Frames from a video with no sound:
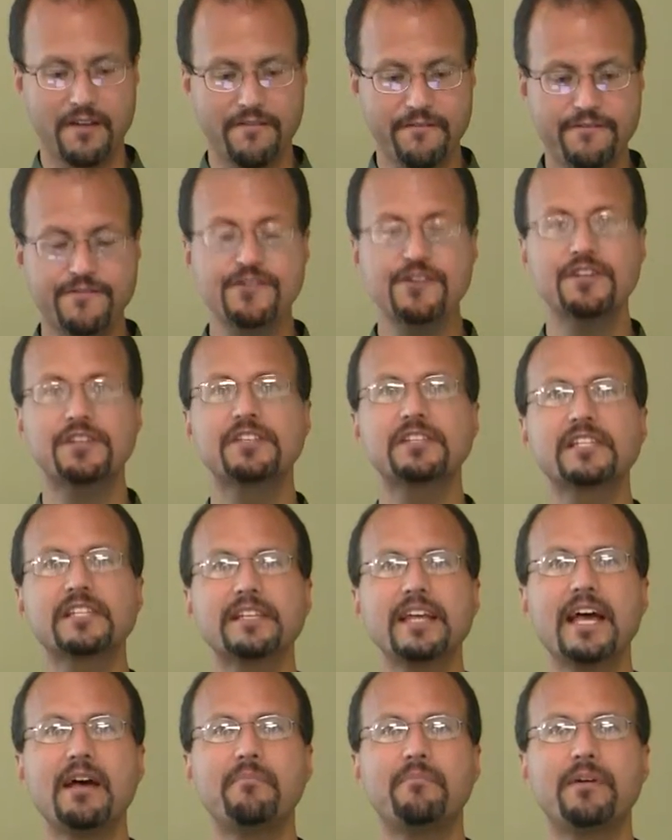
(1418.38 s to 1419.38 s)
first
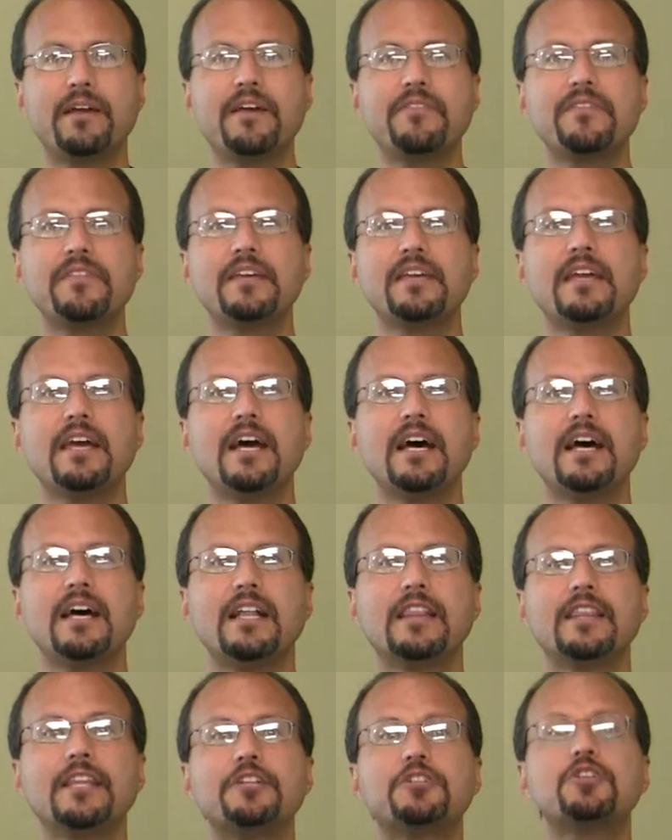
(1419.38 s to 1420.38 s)
step in the
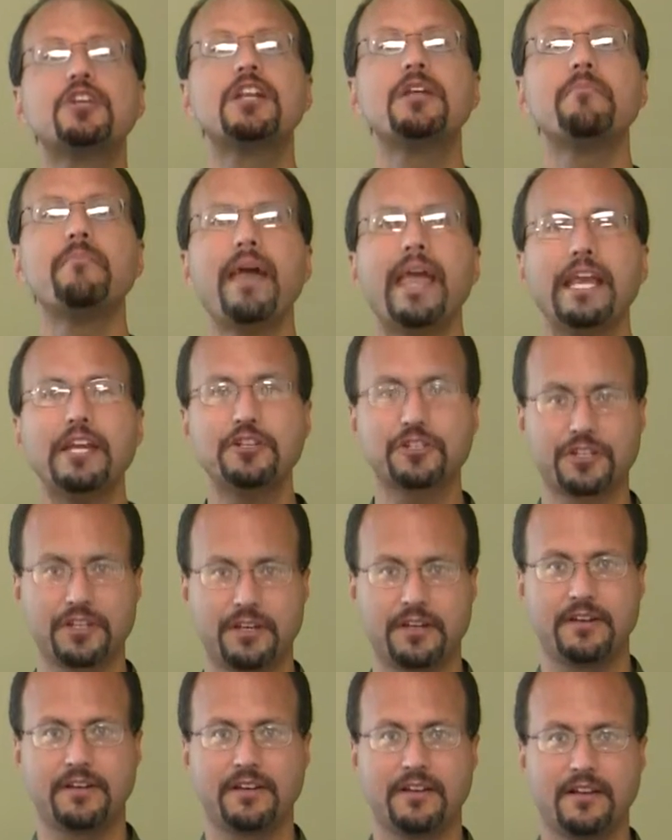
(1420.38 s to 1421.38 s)

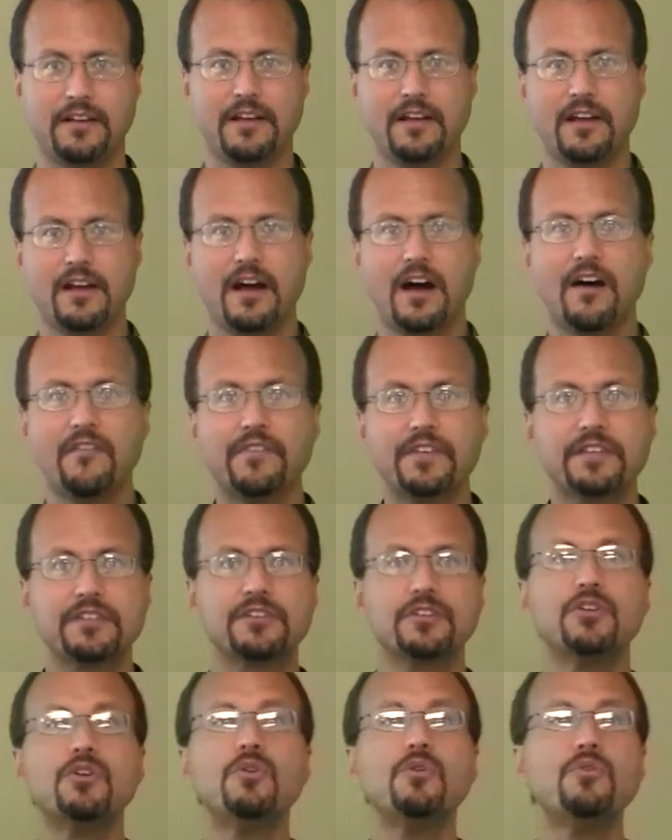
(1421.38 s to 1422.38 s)
legitimation of this
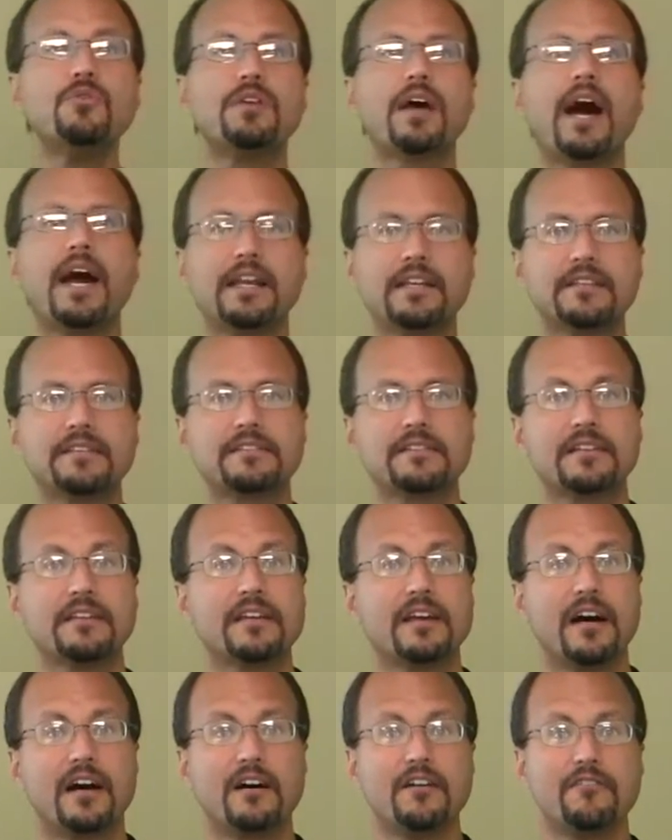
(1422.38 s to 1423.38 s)
new
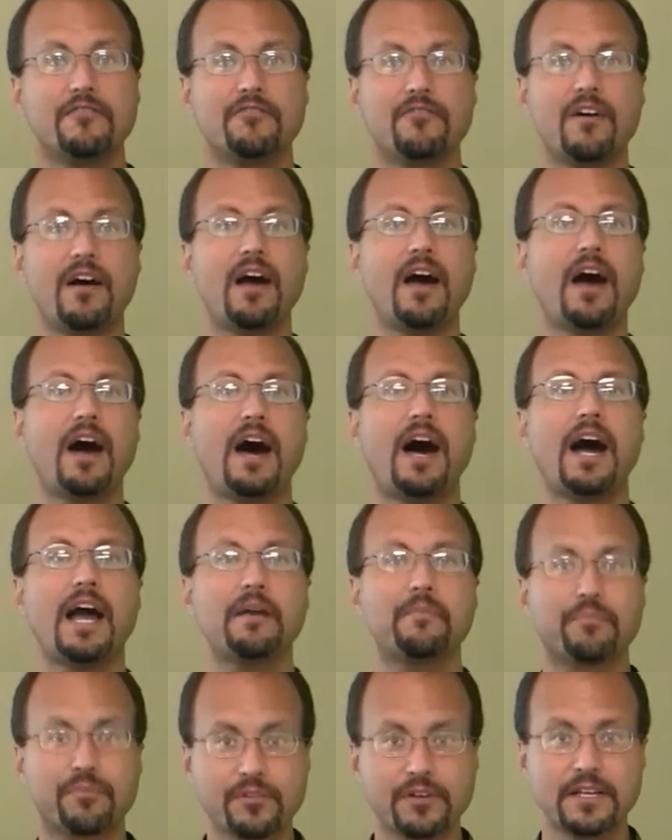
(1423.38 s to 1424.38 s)
dynasty of
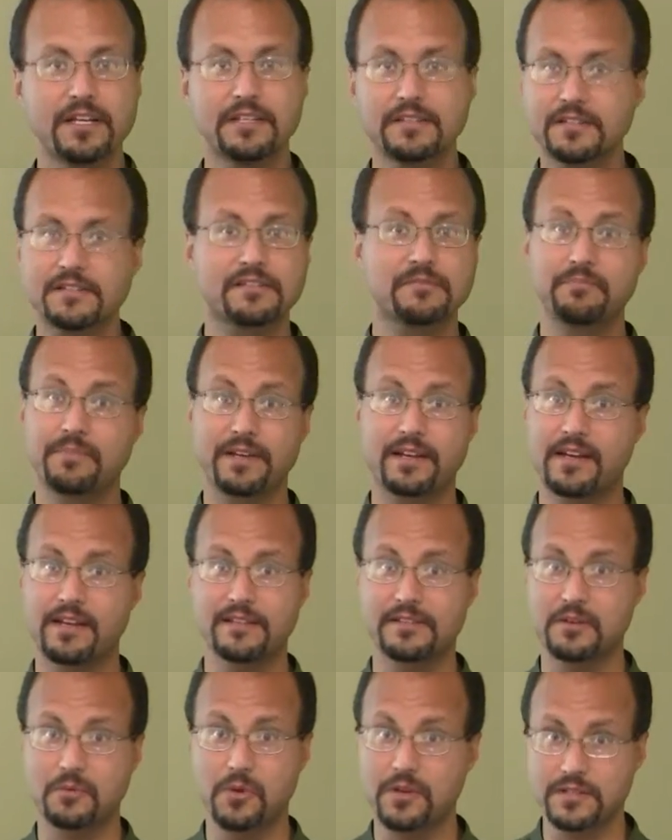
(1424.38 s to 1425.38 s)
high priests,
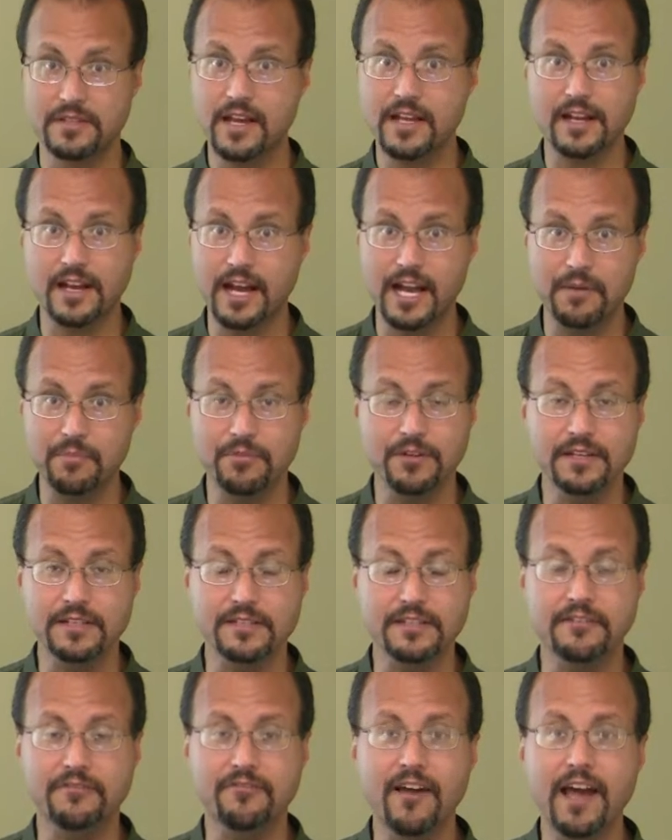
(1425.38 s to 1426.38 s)
because it was not a high
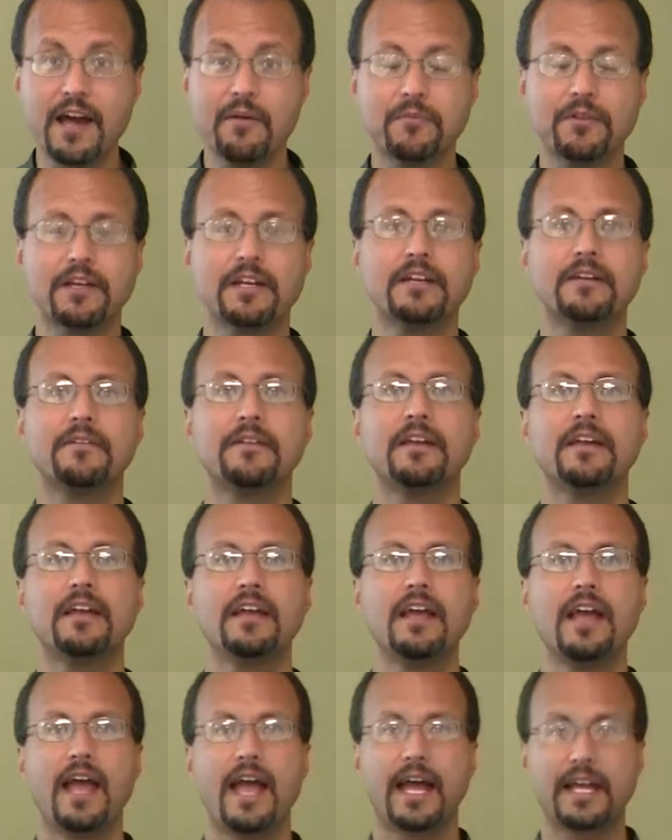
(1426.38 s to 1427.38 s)
priestly family,
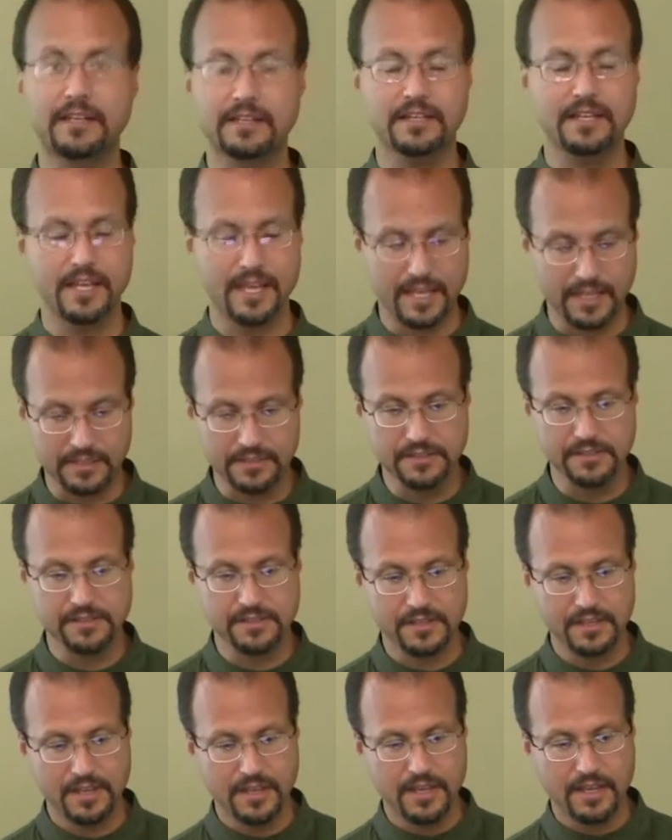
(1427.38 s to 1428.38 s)
and
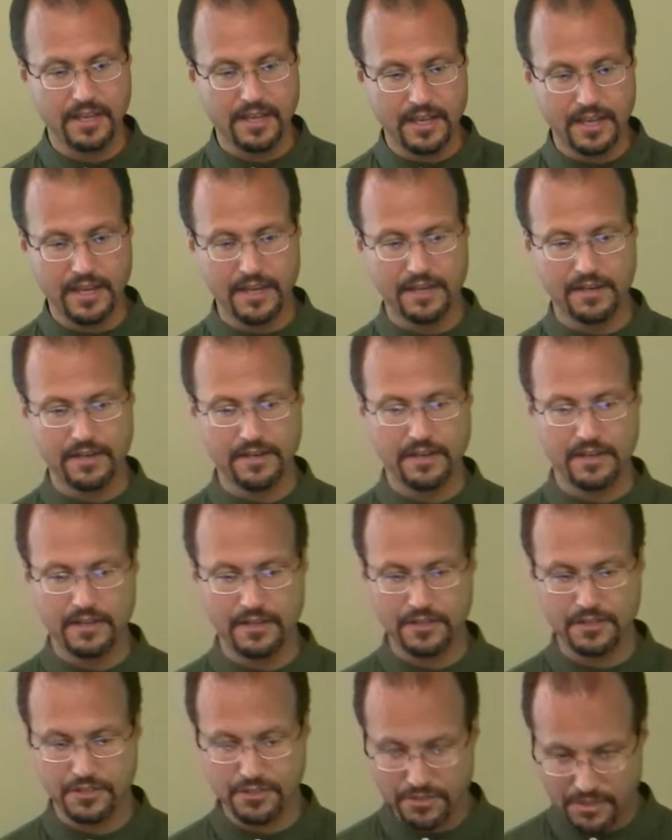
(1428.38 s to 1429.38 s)
kings in
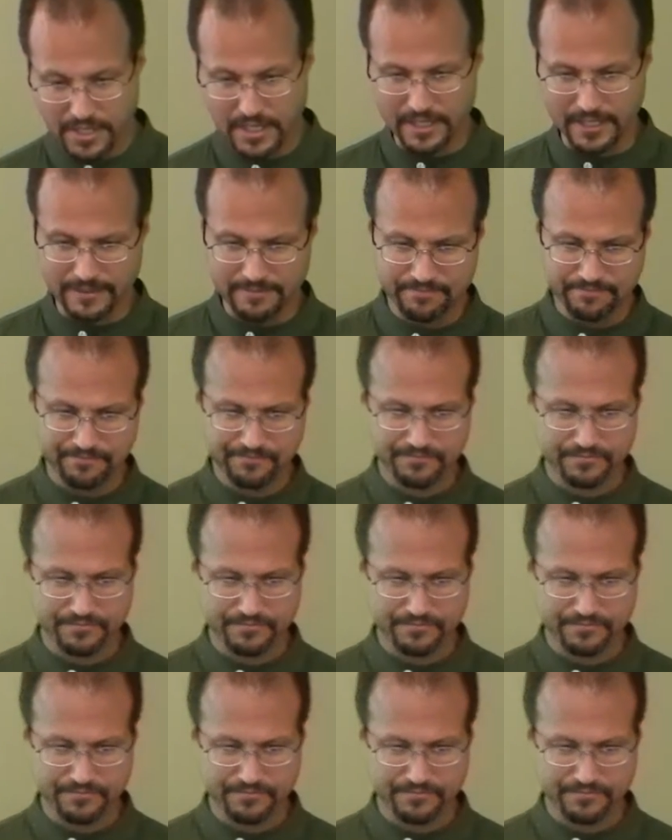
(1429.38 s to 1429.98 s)
Judea.